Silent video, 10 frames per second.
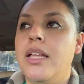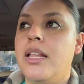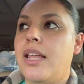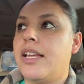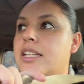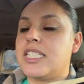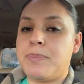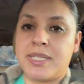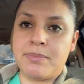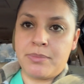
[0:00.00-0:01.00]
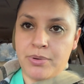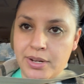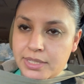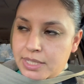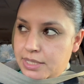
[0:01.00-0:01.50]
like specimen
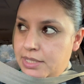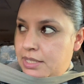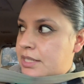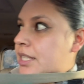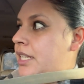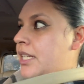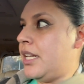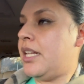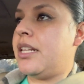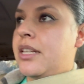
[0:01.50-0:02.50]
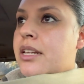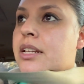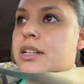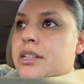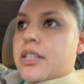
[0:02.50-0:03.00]
processing, and
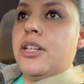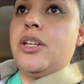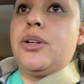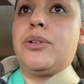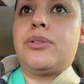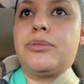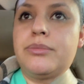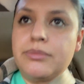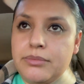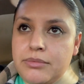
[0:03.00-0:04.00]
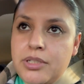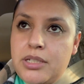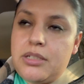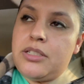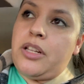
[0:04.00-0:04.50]
you know,
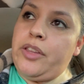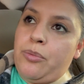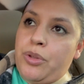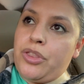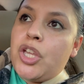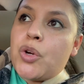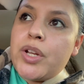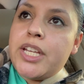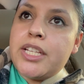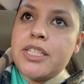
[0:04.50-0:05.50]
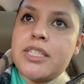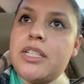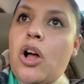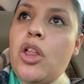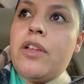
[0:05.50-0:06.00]
dealing with urines
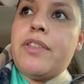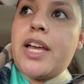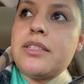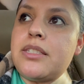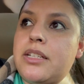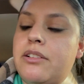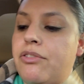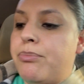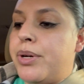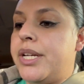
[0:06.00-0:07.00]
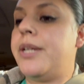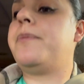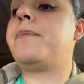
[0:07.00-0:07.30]
and all of that stuff. But